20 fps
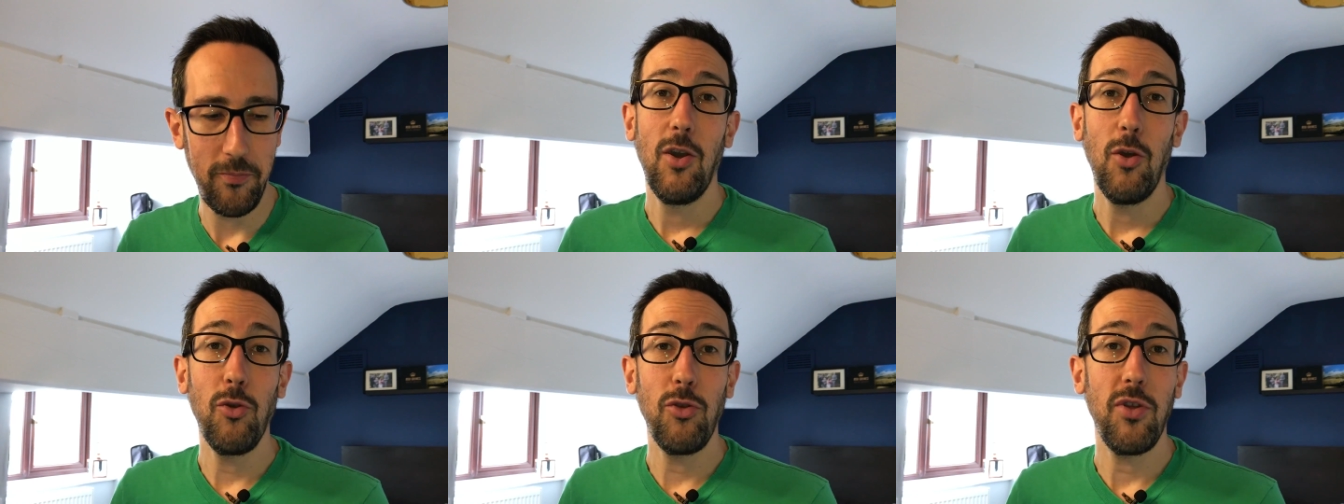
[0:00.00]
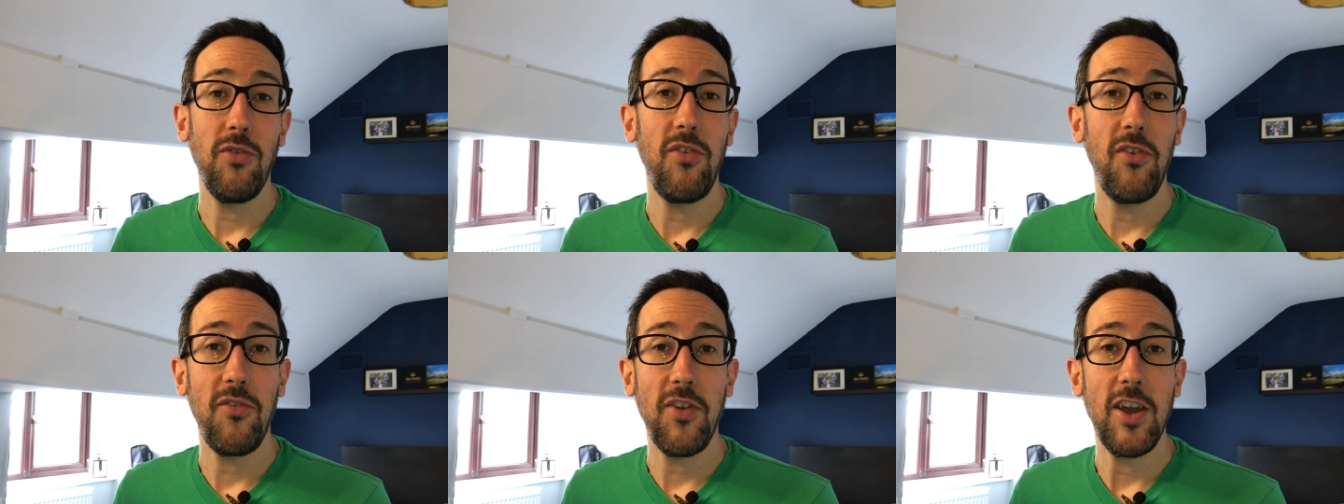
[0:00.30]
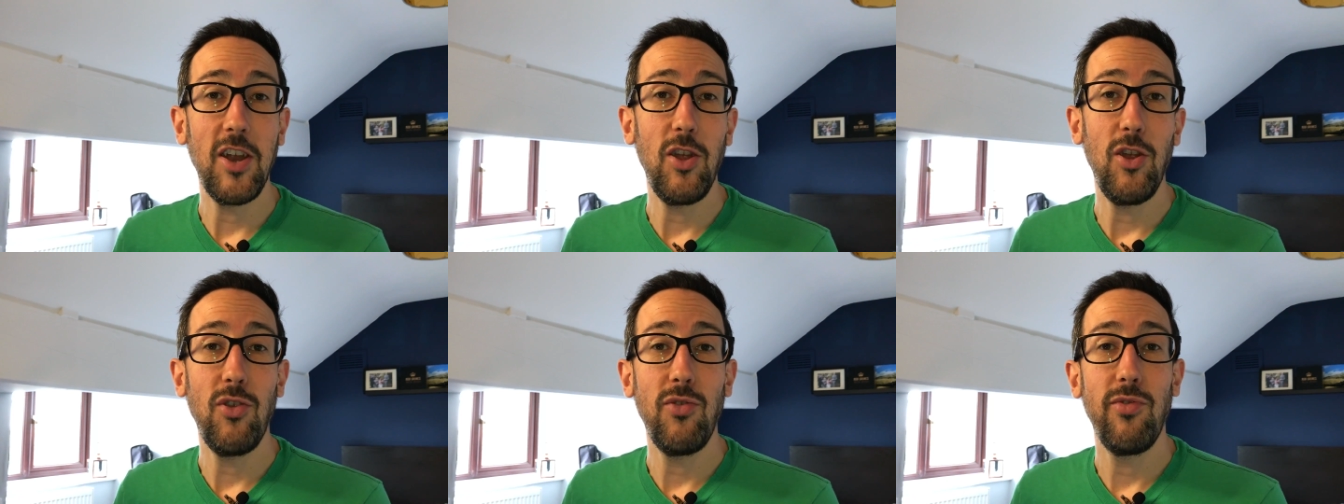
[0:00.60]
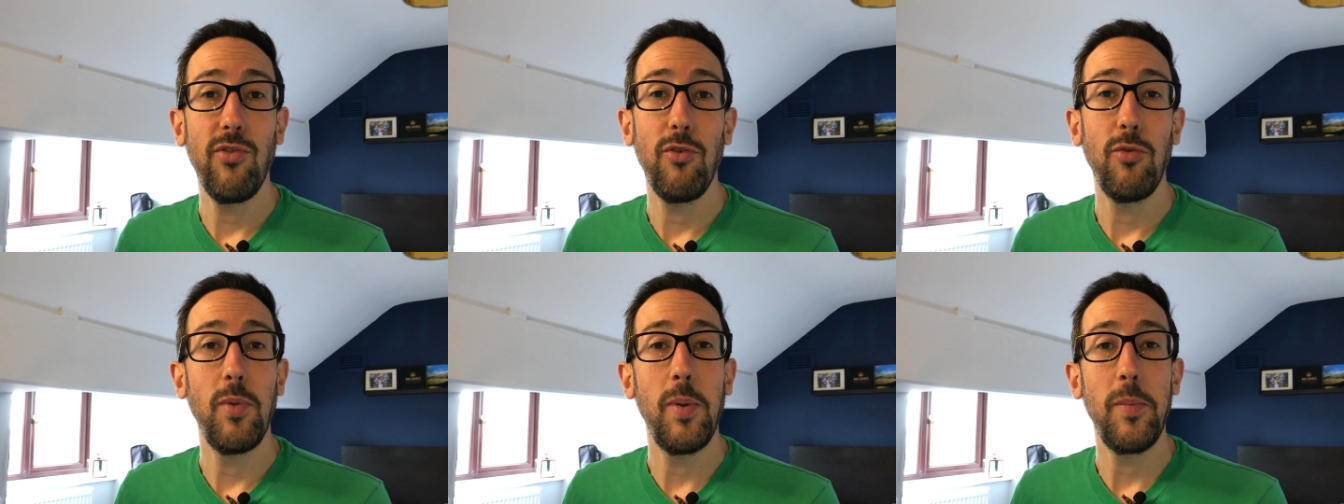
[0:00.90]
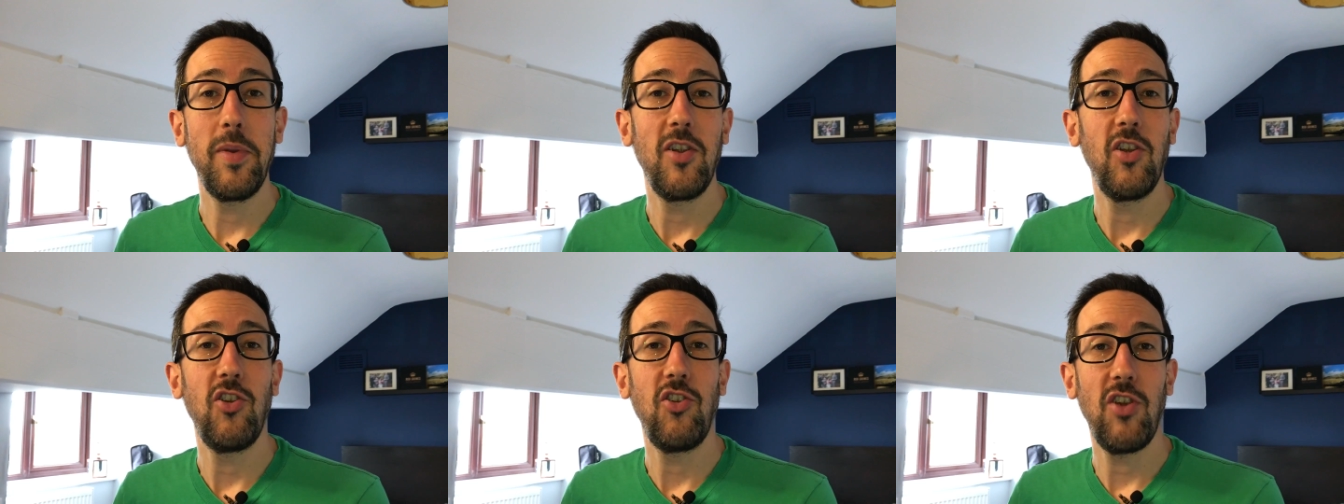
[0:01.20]
Also, if you found it useful,
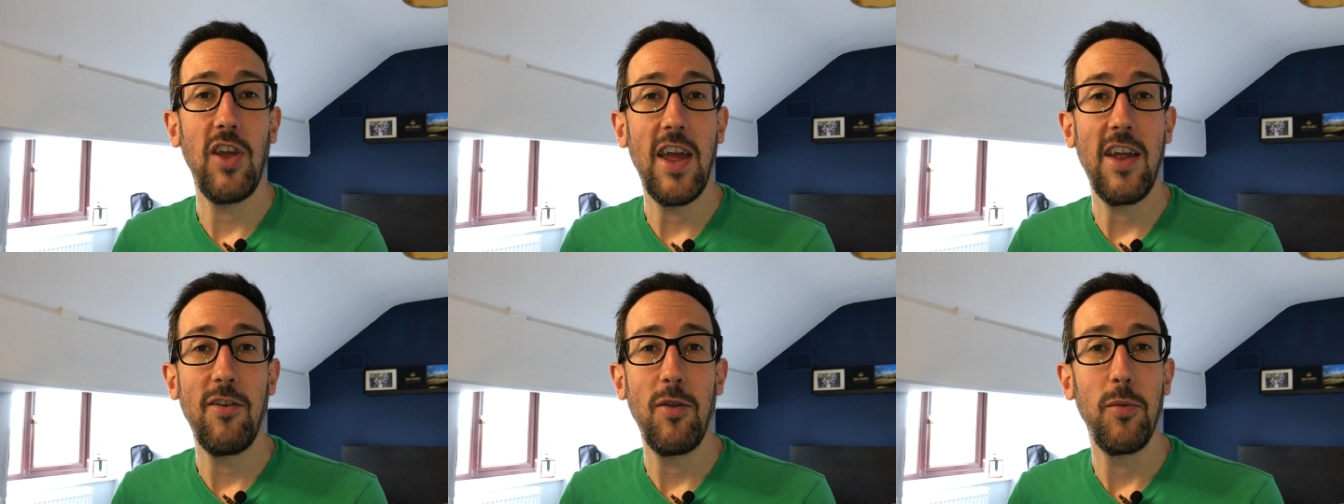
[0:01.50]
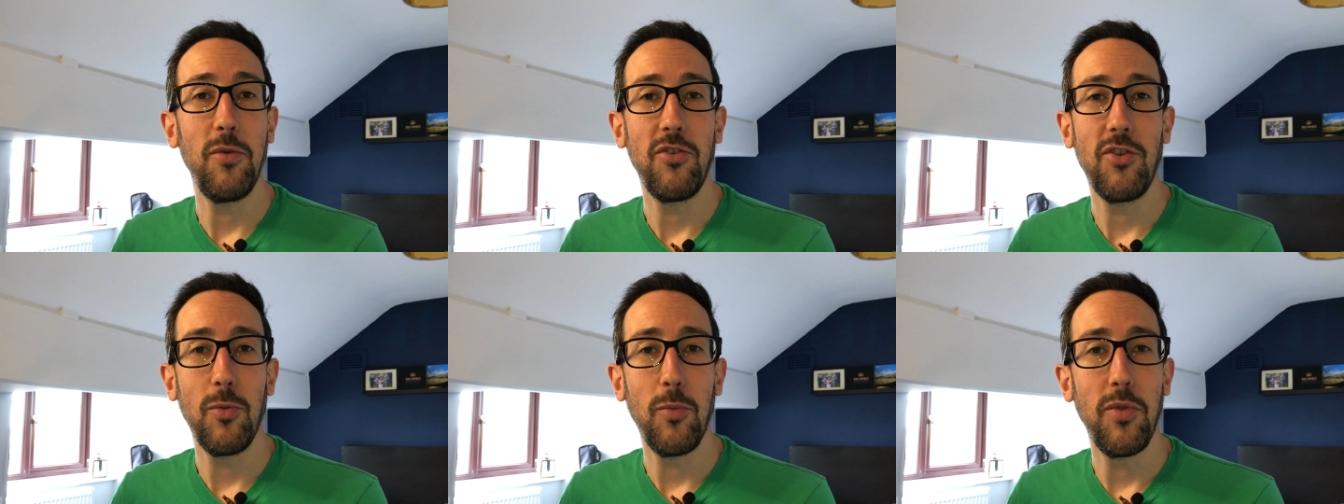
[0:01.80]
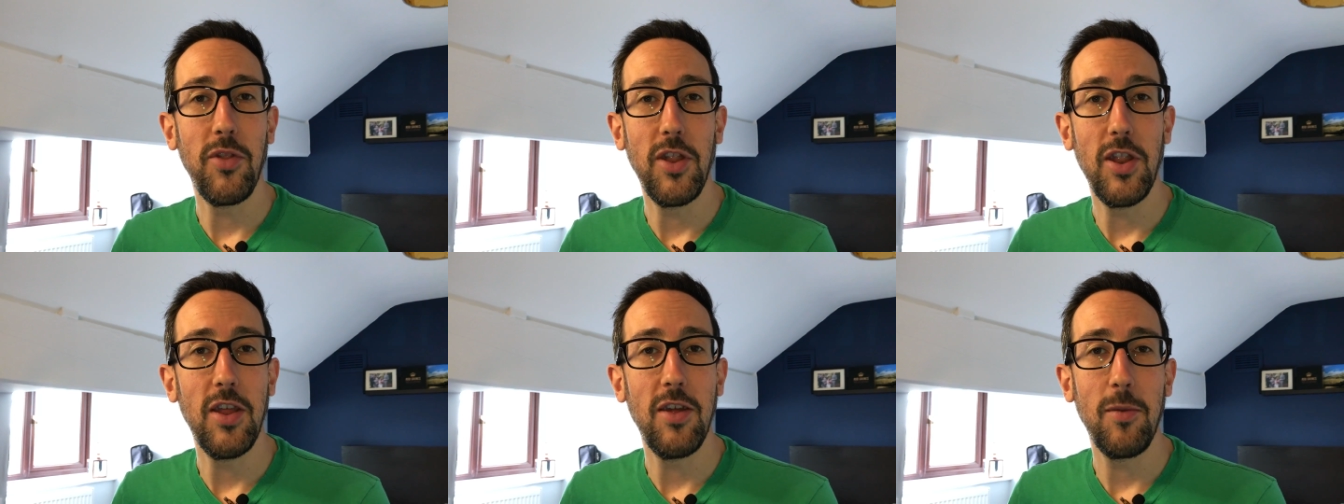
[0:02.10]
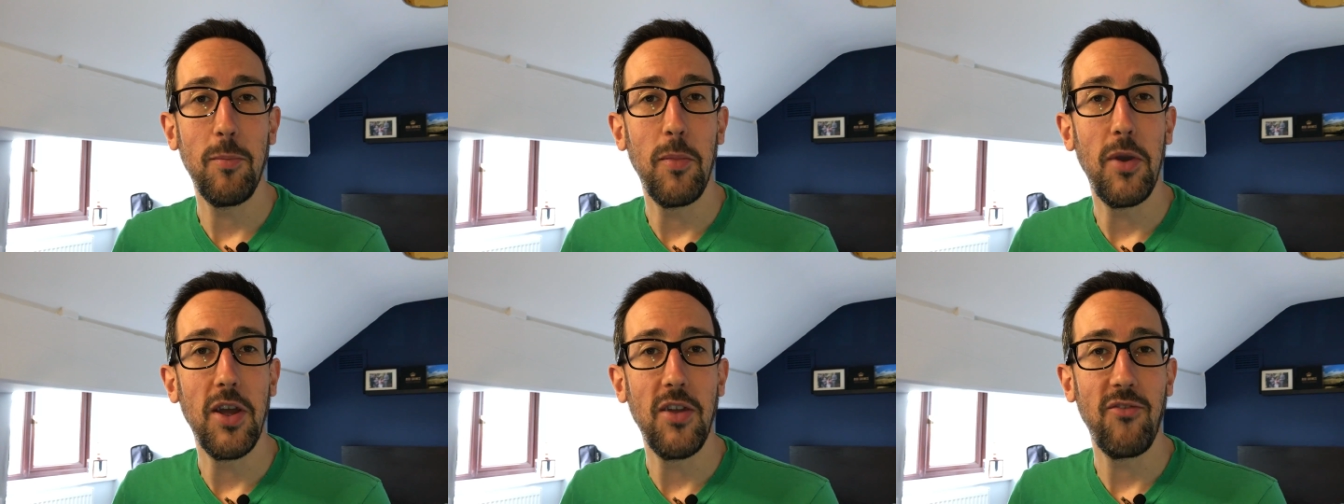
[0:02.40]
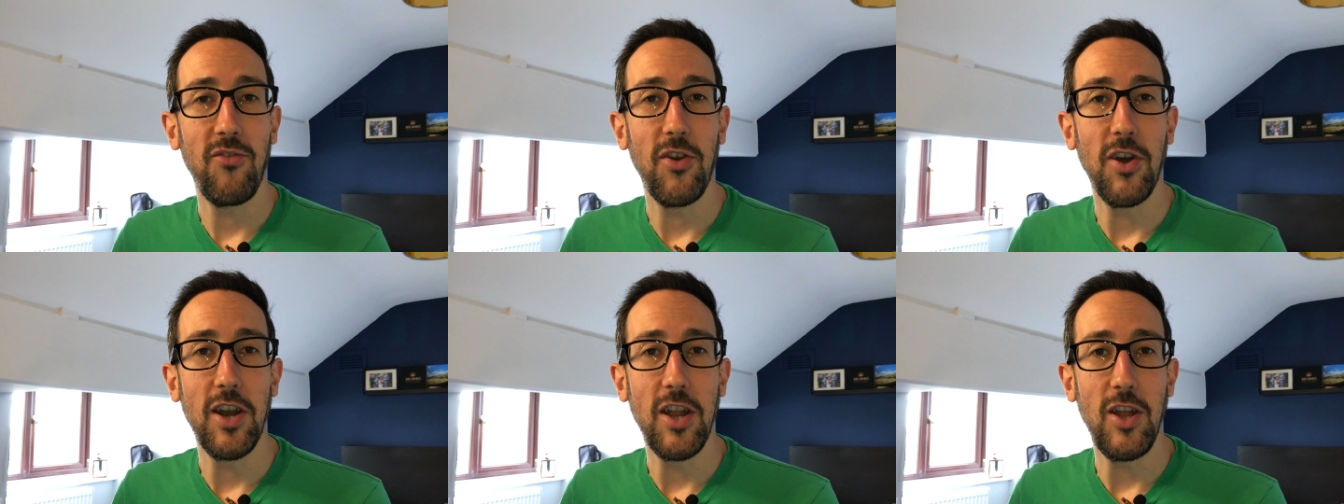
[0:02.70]
remember to share it with someone that
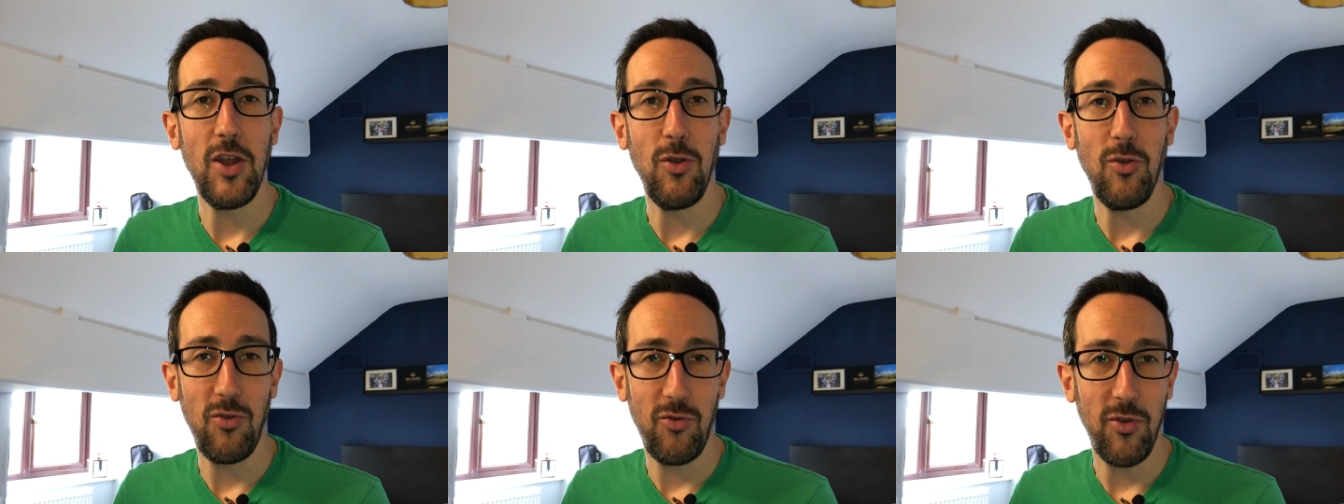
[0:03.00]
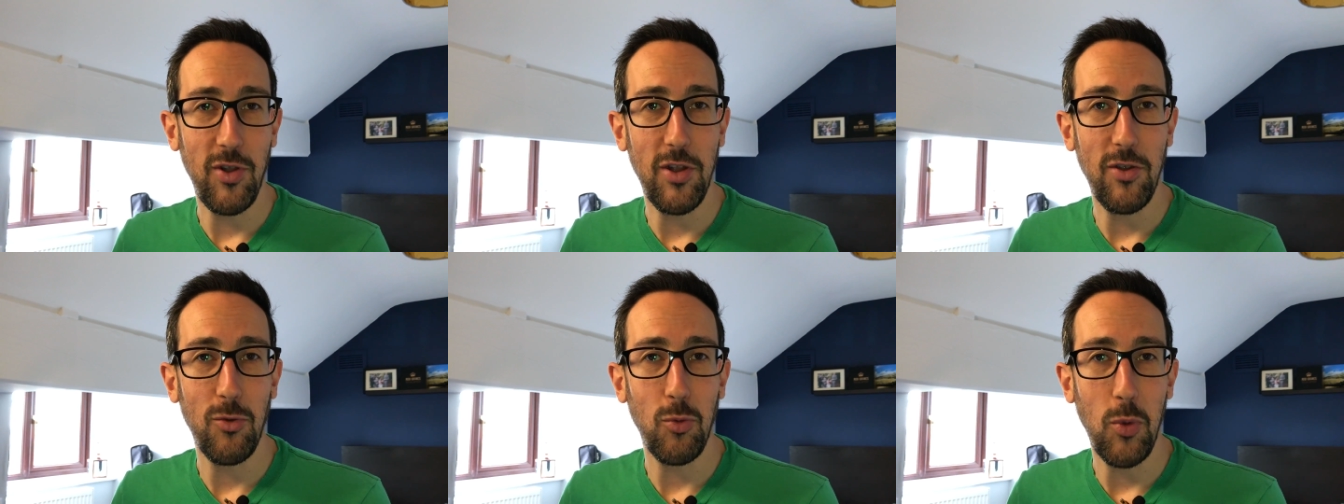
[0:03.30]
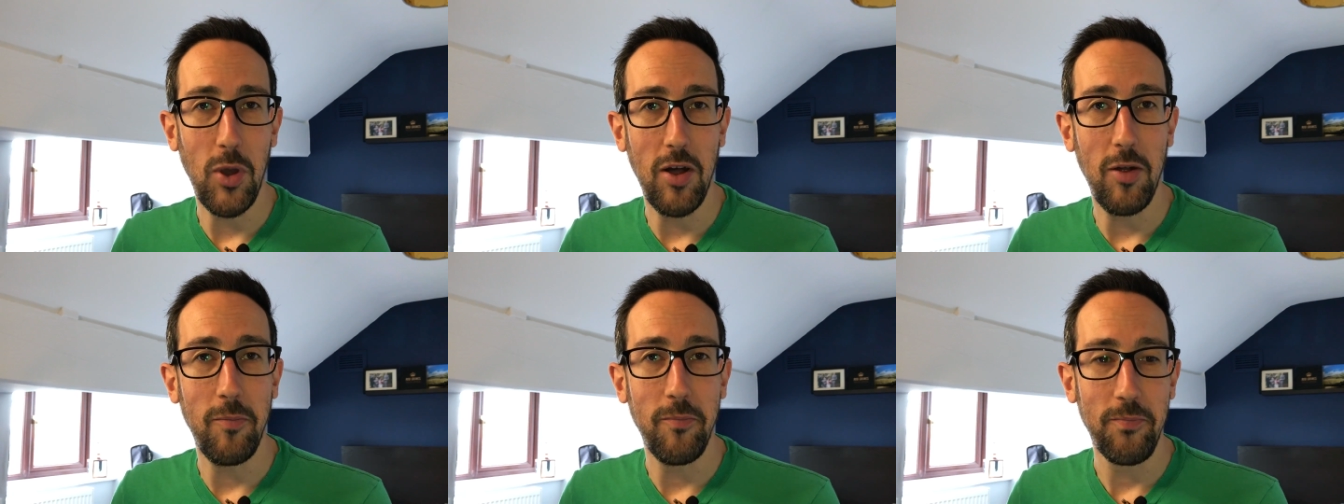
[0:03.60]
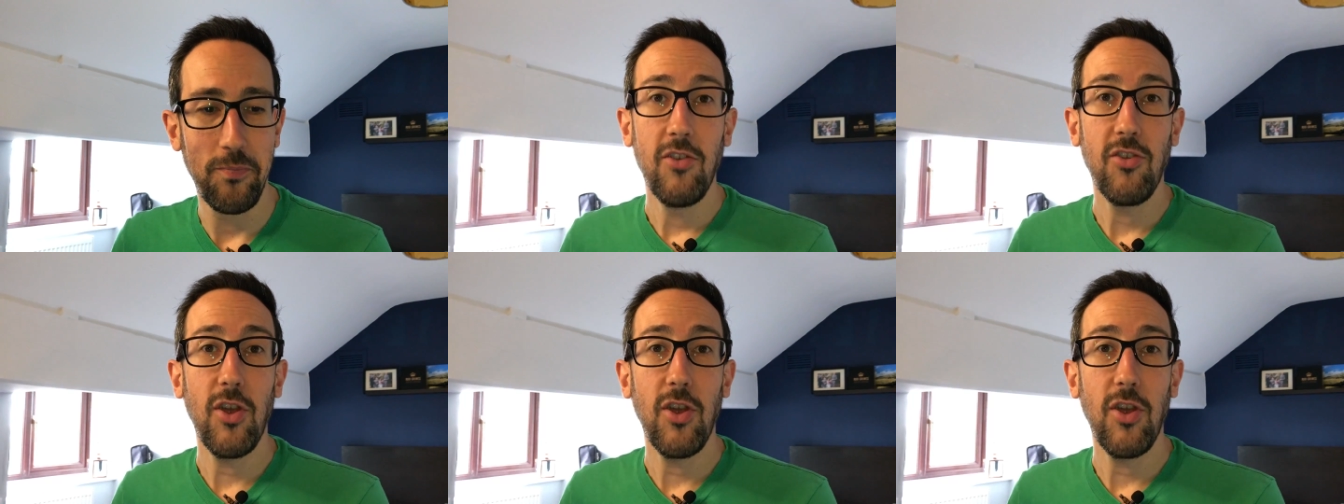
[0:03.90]
might find it useful as well.